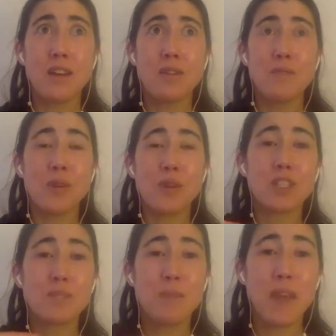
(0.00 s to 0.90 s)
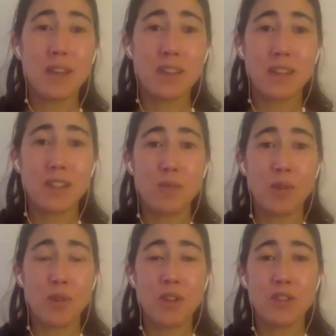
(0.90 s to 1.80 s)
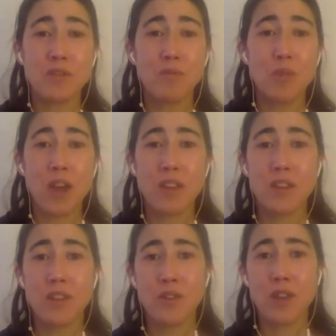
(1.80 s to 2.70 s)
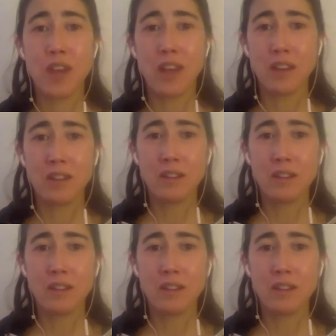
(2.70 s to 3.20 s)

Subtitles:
more expanded experience of breath in your head.